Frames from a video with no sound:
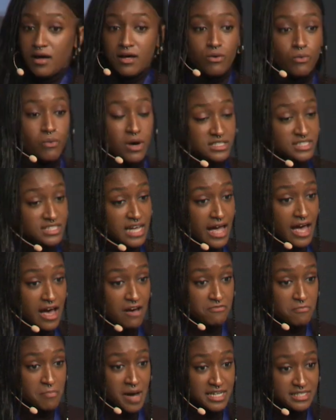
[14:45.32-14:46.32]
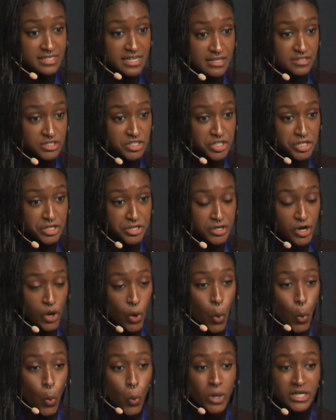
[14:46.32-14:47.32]
once I have my tensor,
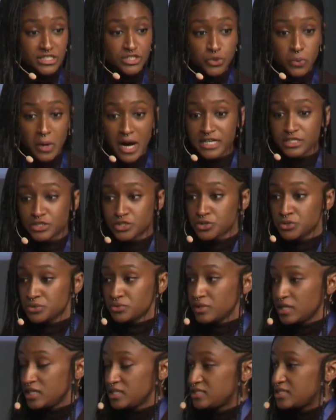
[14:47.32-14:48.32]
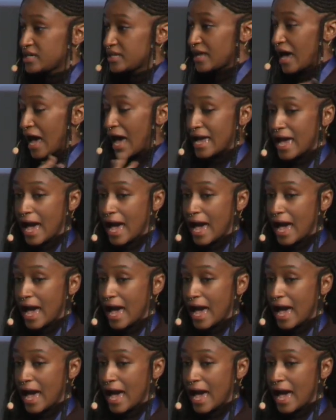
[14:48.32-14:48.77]
what do? Is that I